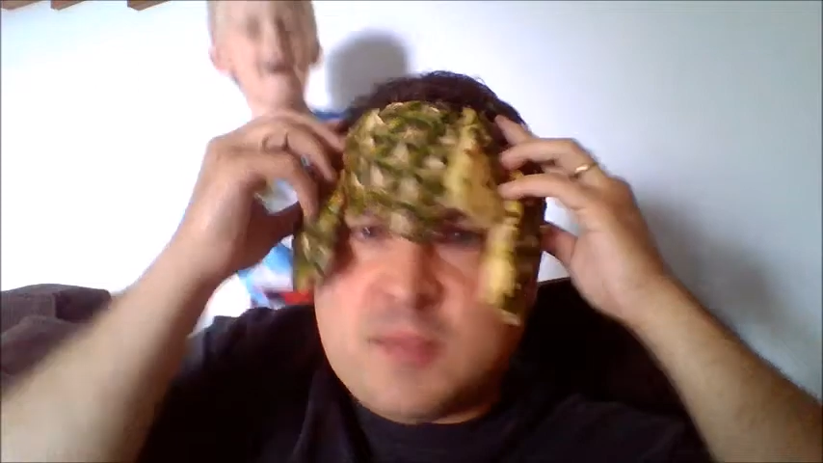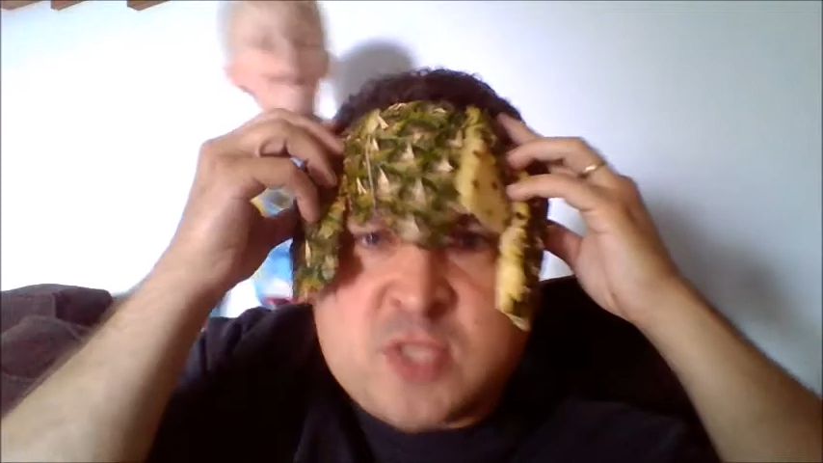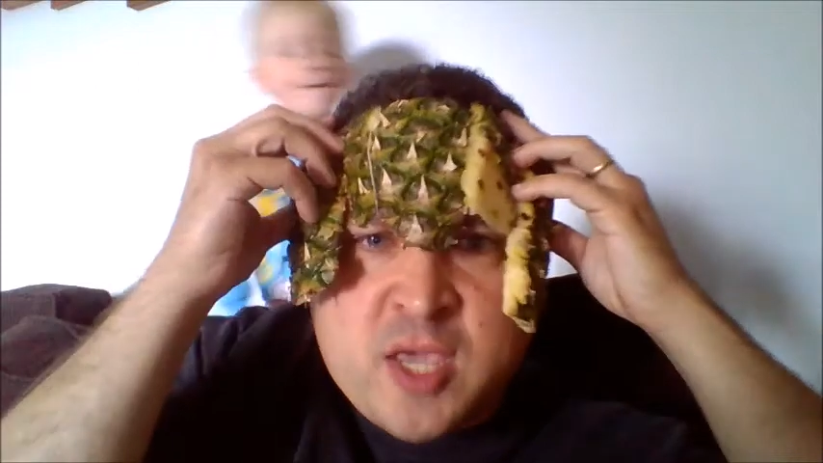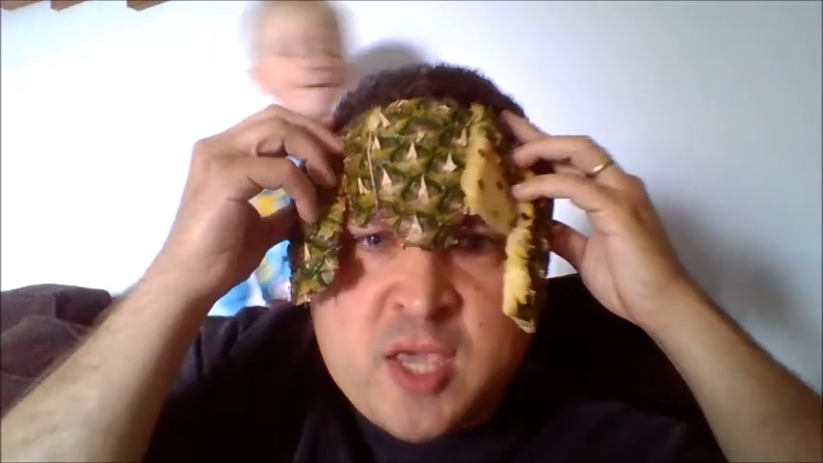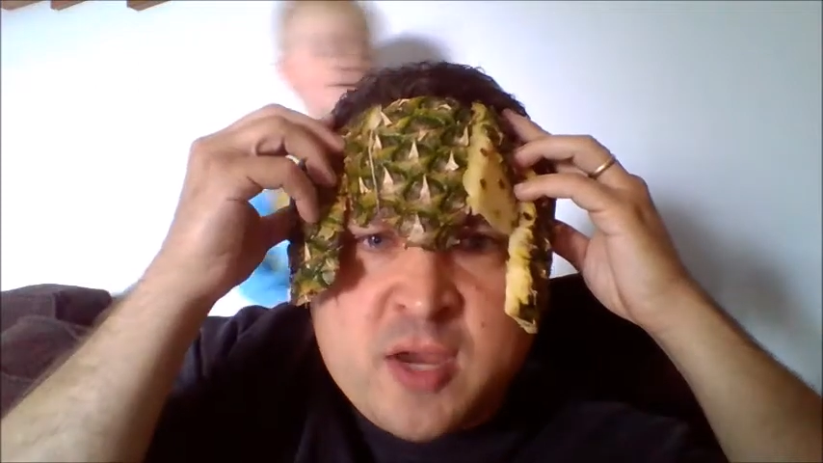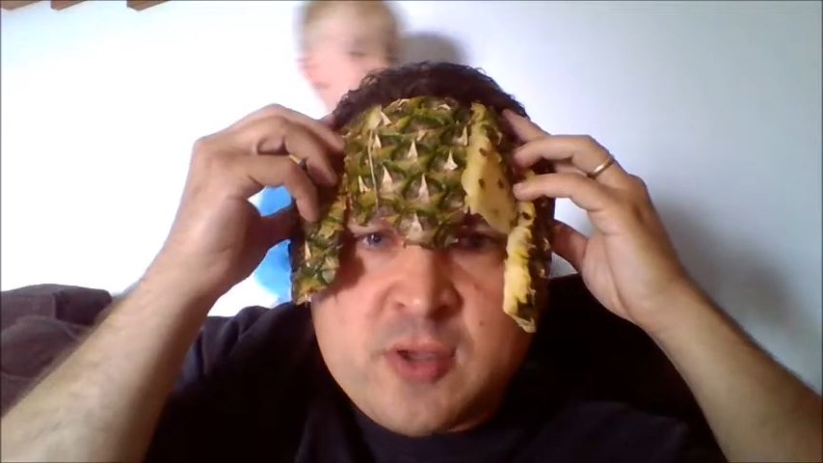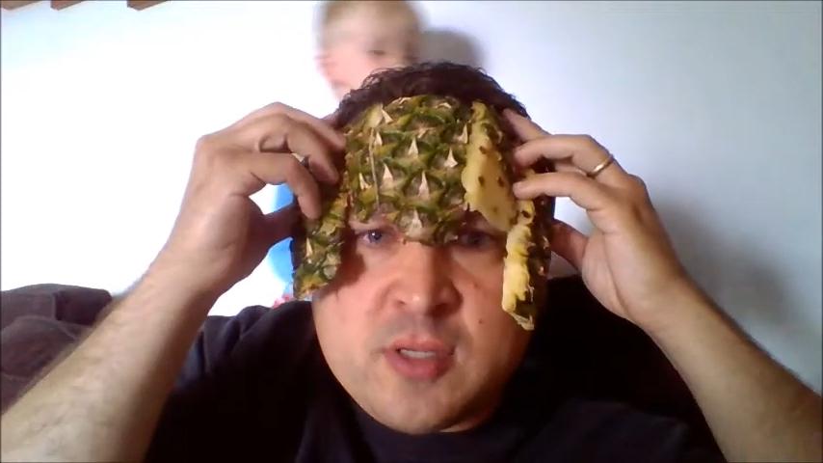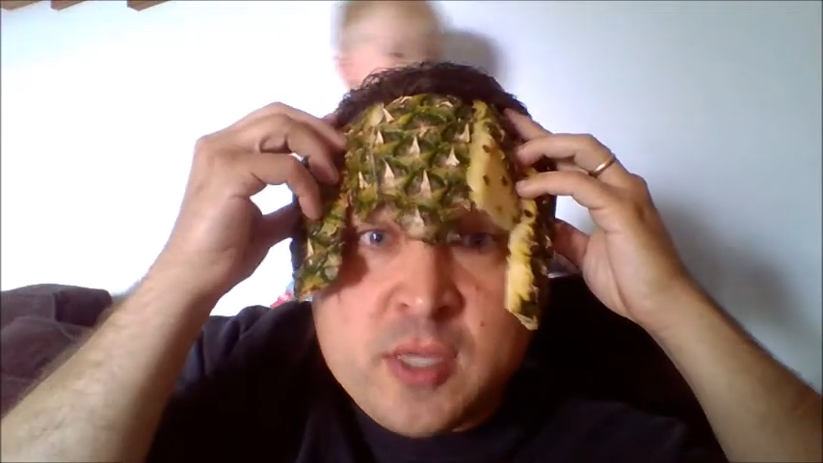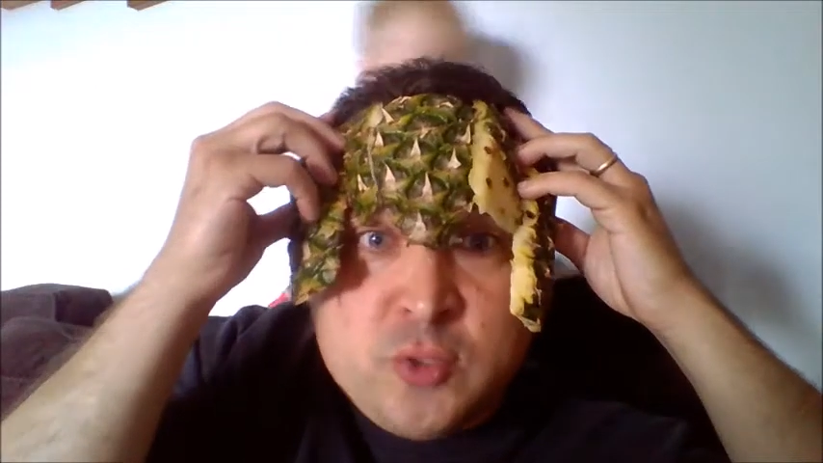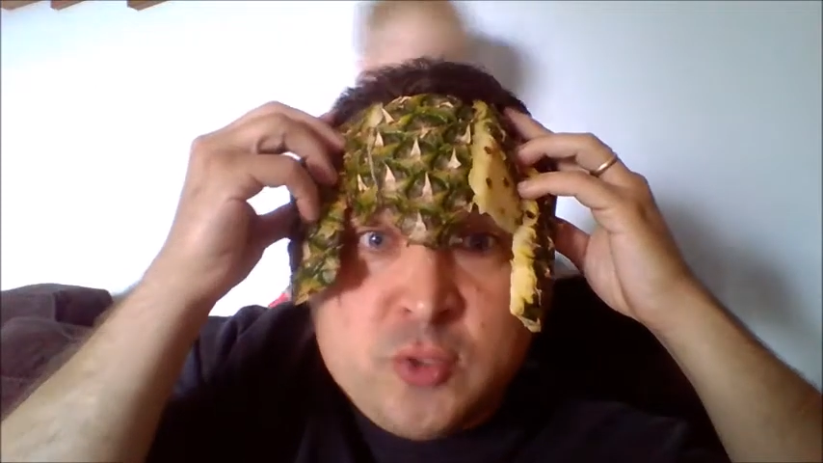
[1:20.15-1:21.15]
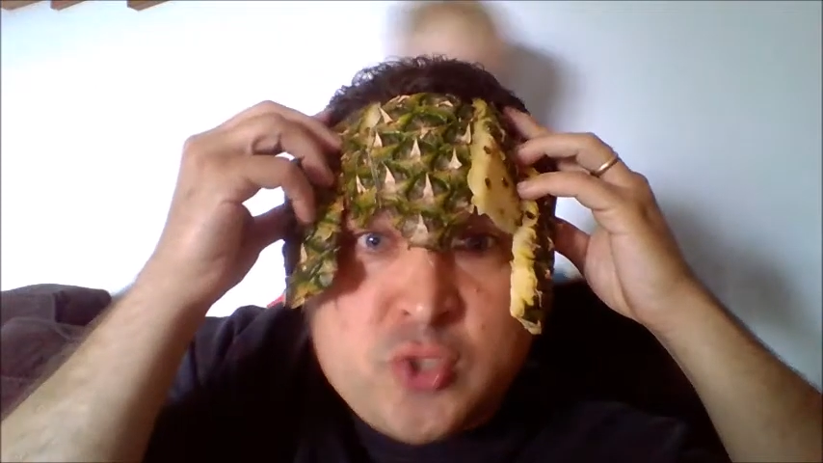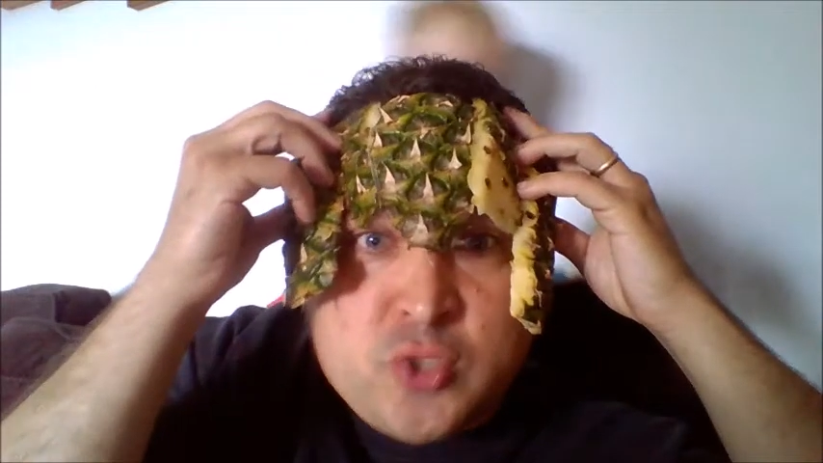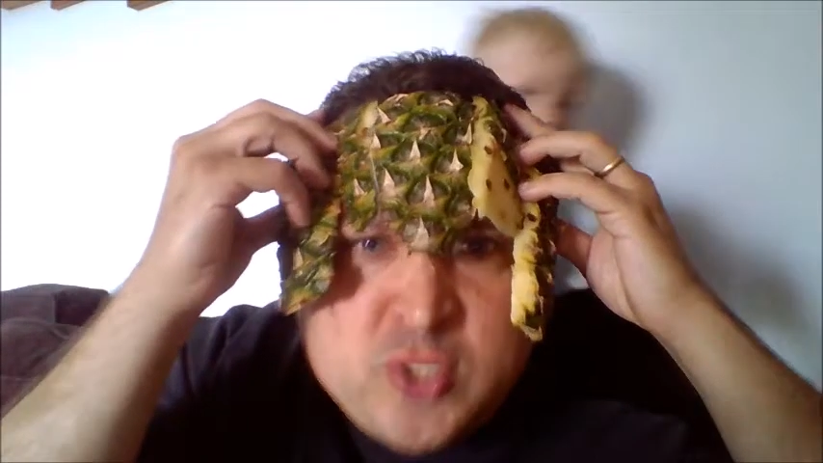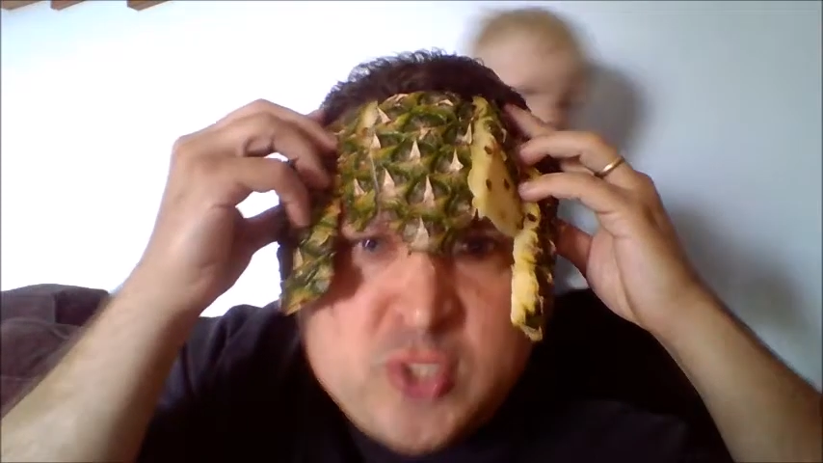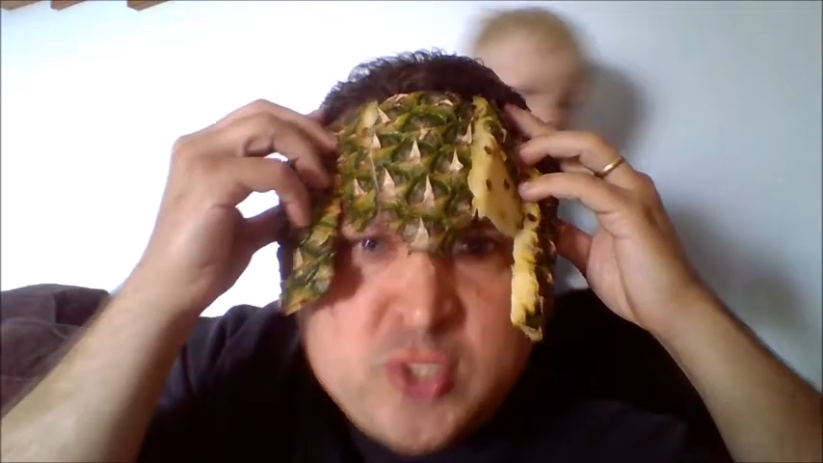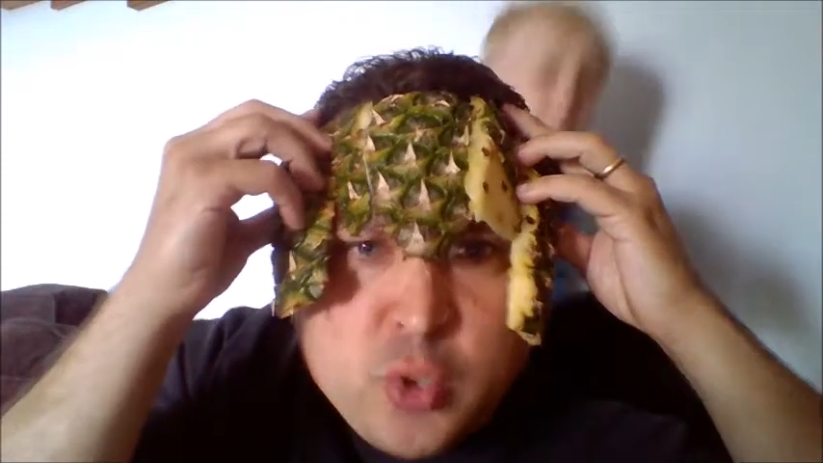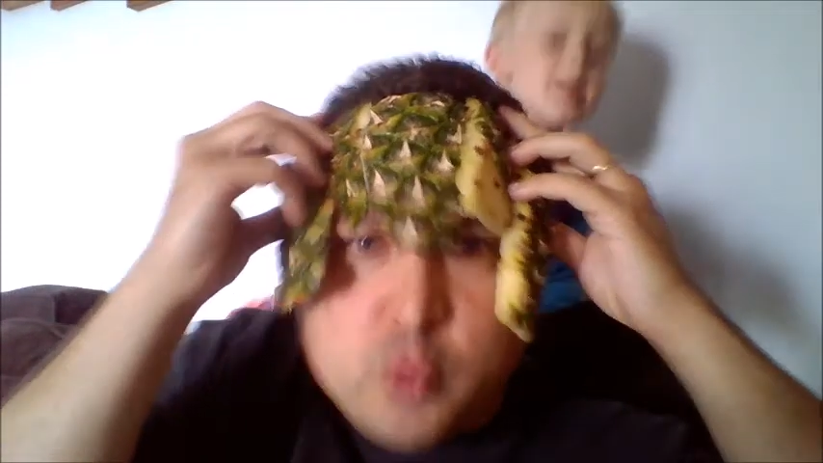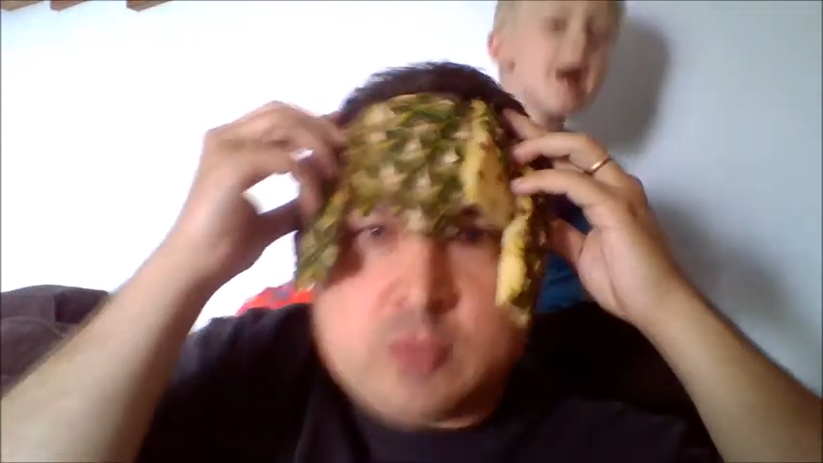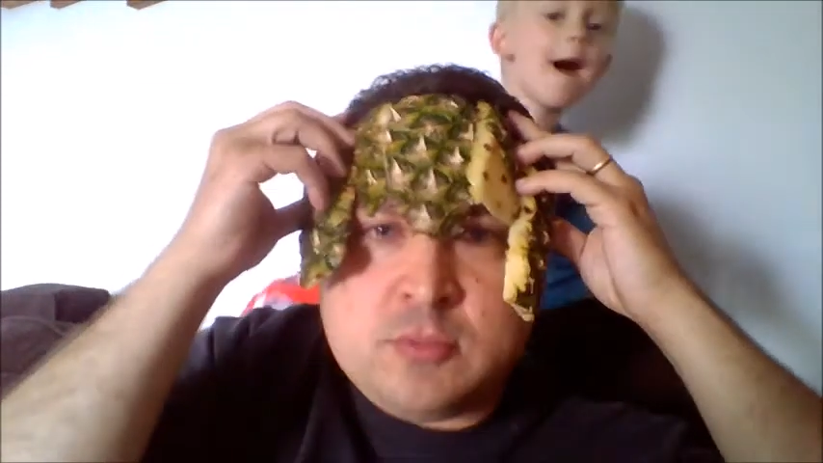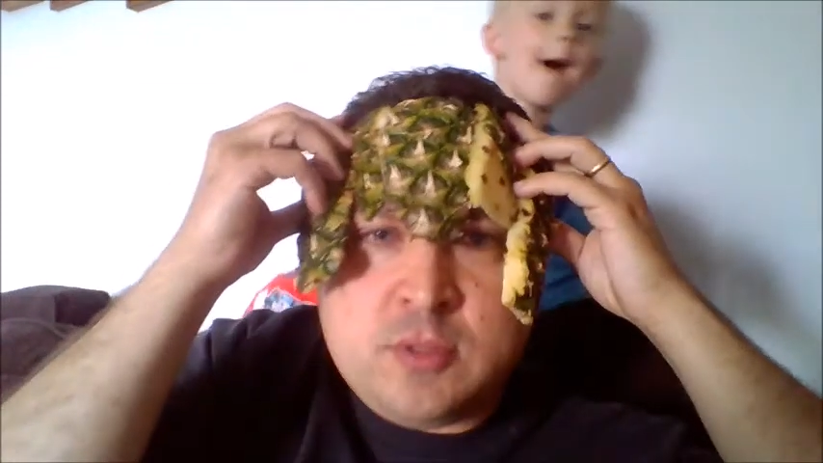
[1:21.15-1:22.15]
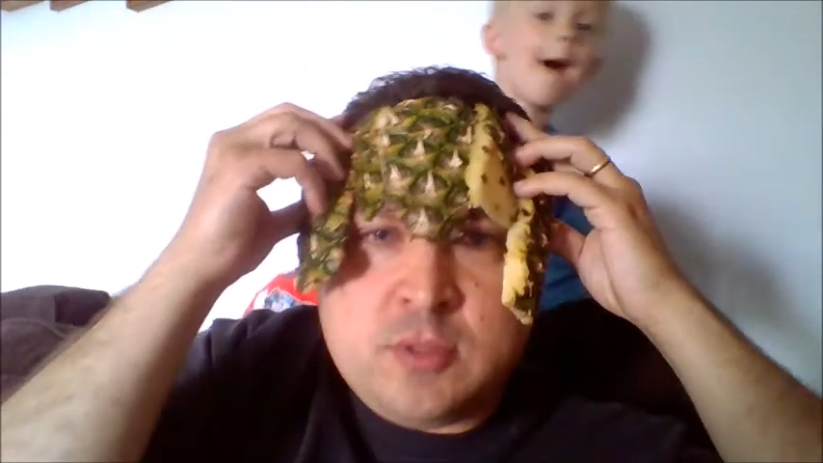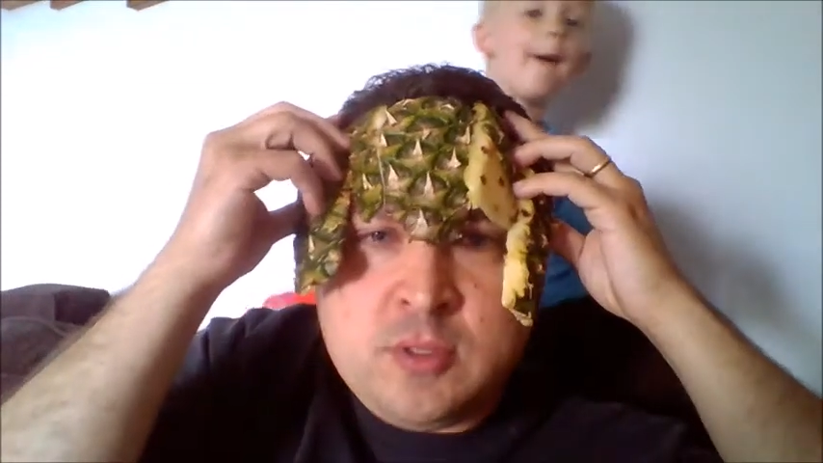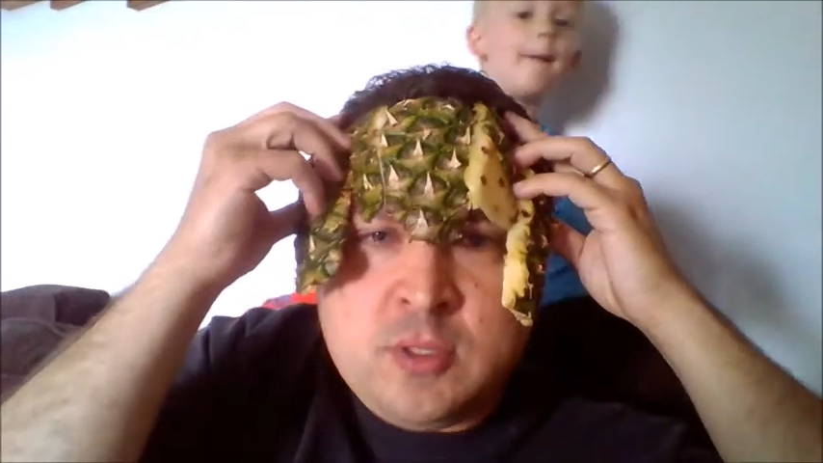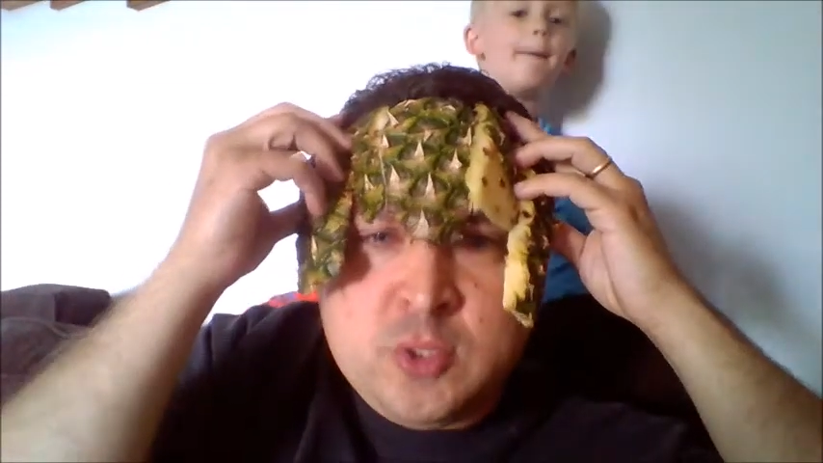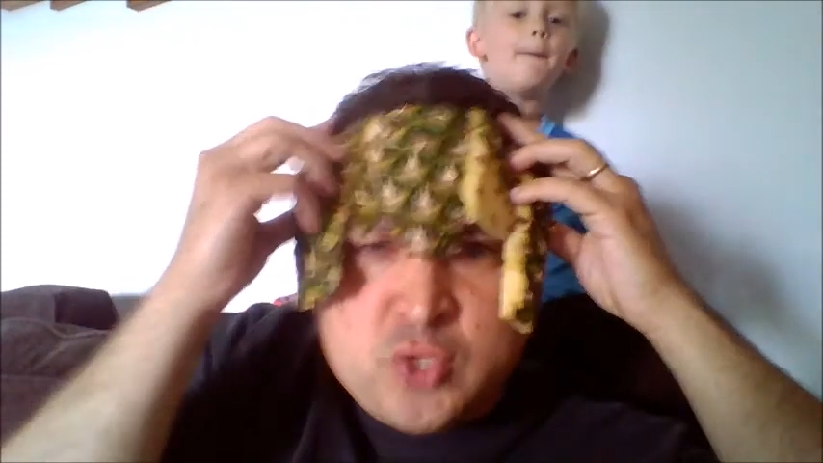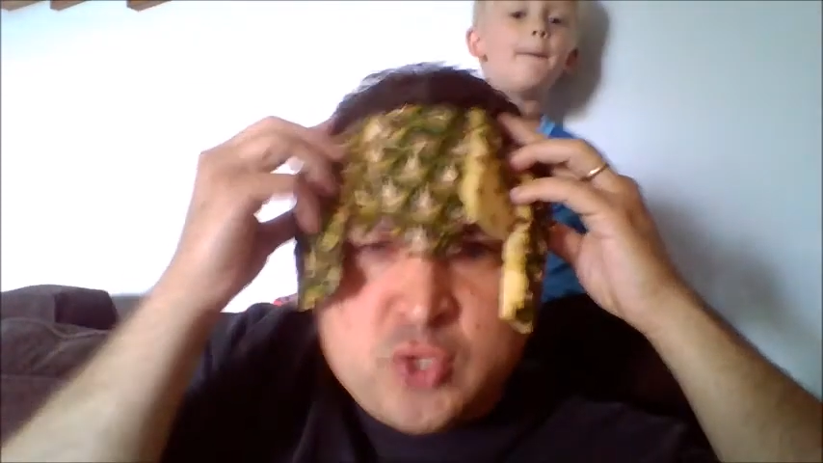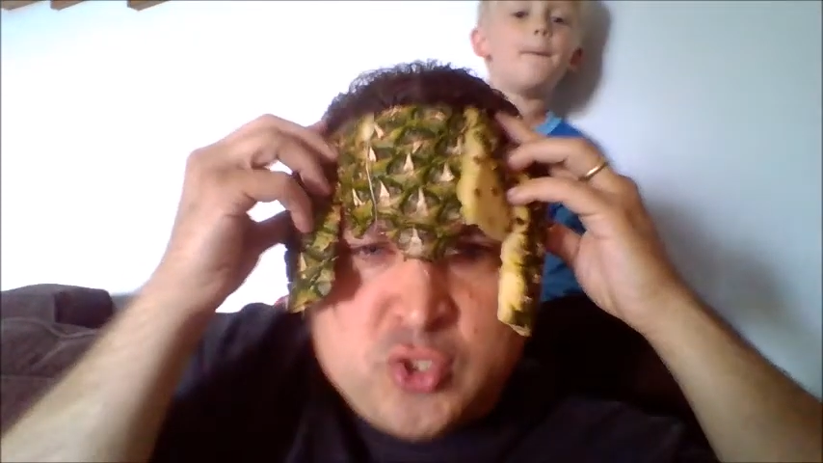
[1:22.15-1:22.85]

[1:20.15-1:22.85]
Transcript: scared, and you should be too. You should